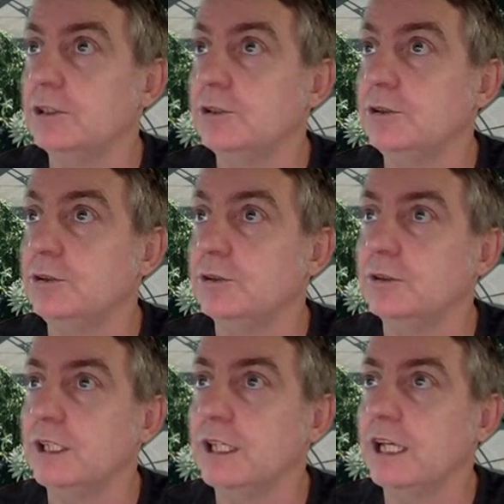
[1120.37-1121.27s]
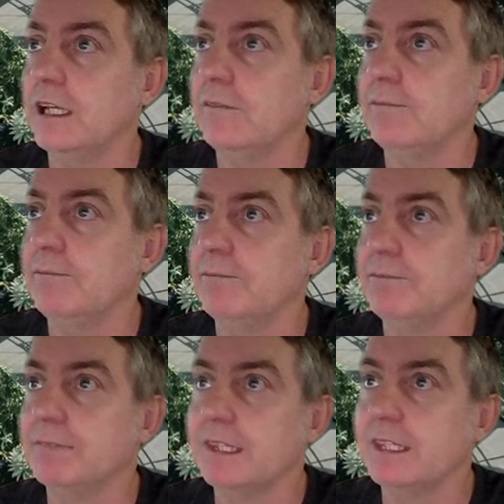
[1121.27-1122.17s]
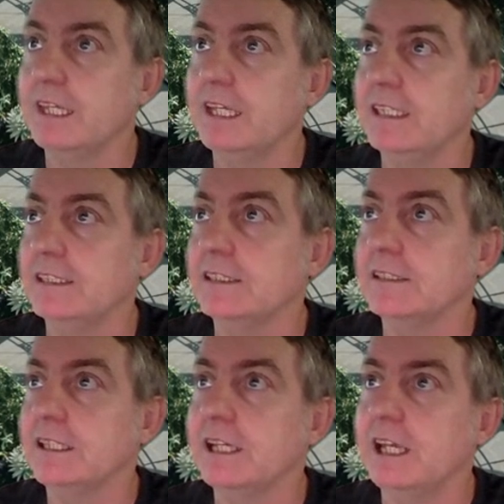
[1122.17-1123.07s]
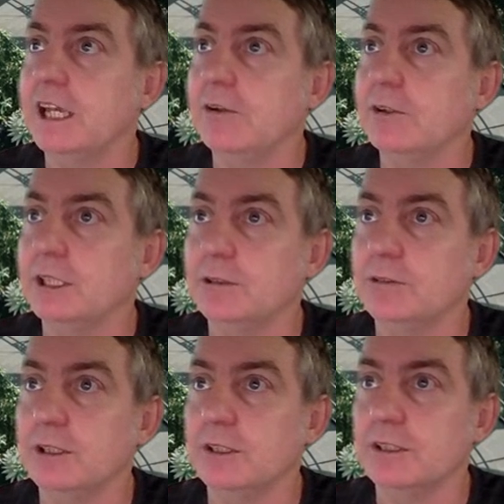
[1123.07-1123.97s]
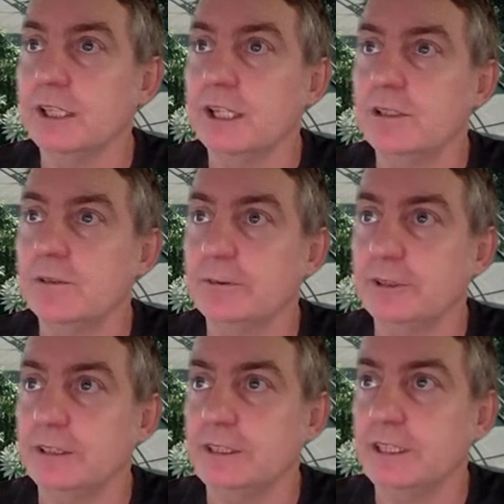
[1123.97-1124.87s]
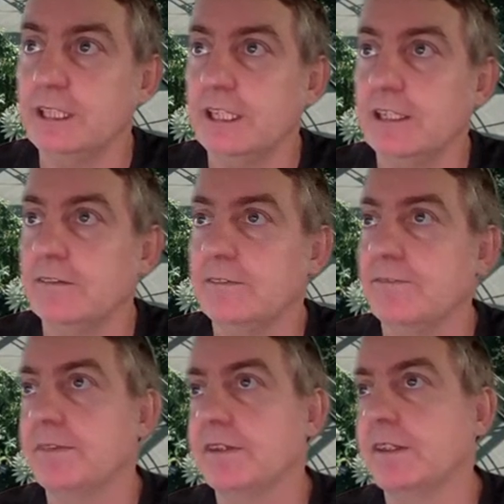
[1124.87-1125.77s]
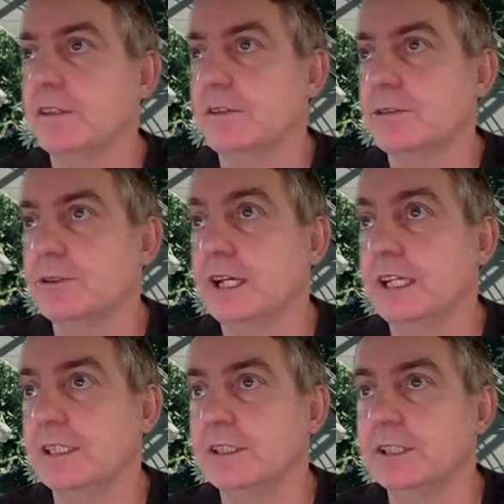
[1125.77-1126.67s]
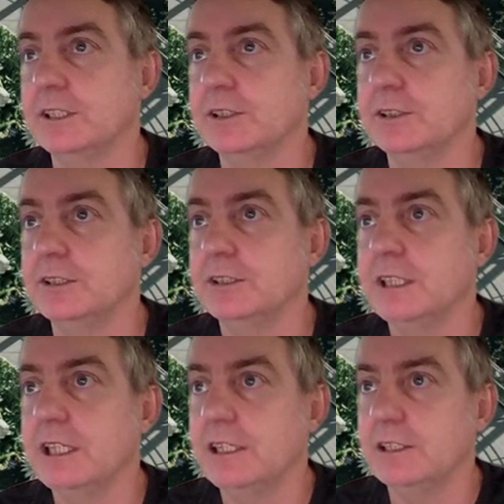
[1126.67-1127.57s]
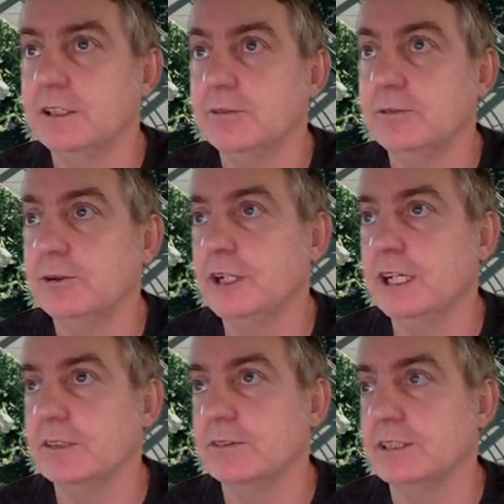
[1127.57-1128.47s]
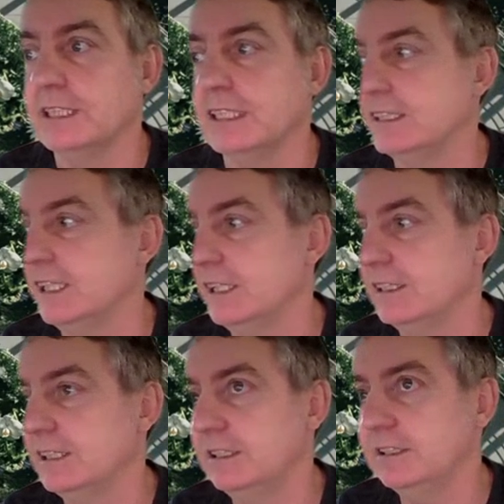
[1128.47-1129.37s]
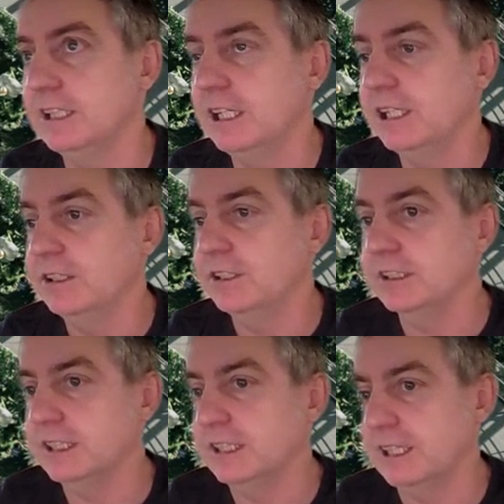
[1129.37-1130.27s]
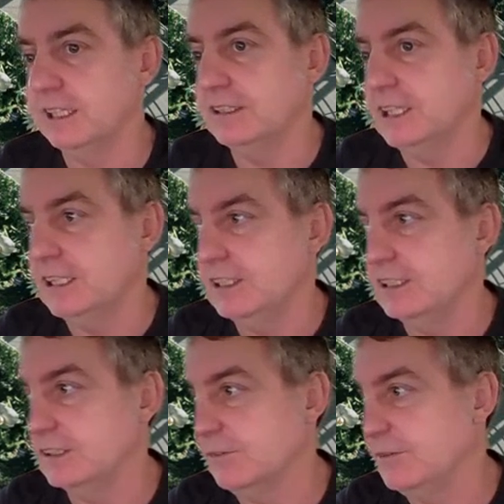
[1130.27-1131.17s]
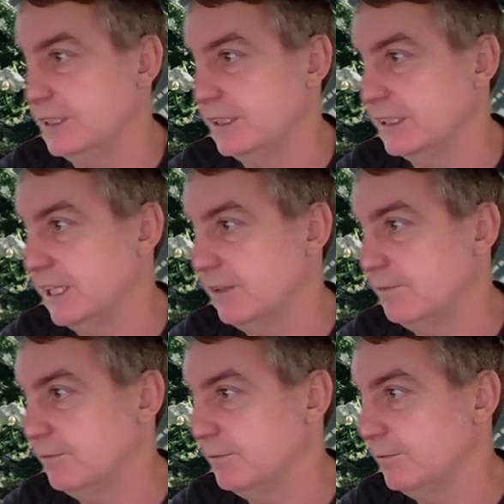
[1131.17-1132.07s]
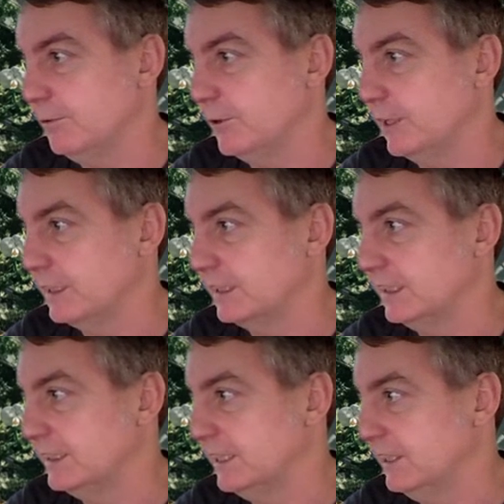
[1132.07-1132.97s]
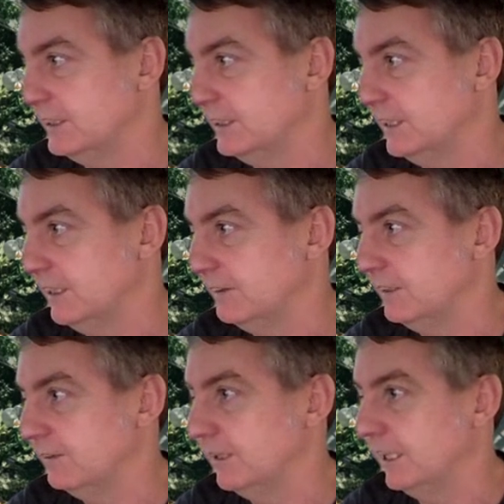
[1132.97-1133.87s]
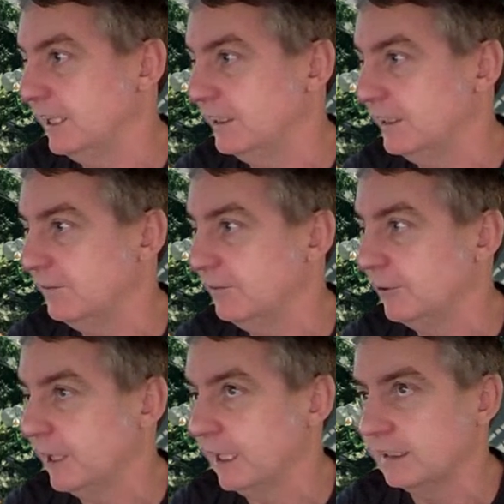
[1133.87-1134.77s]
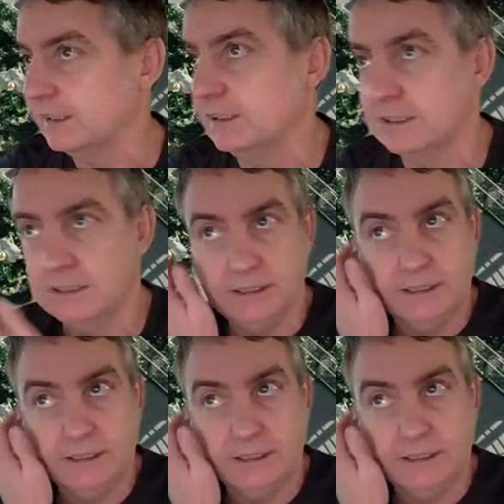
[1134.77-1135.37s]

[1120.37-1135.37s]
2 years, and also you've got different trends to use. So forecast with seasonality, you can see that this has copied the same forecast seasonality that we had in the forecast.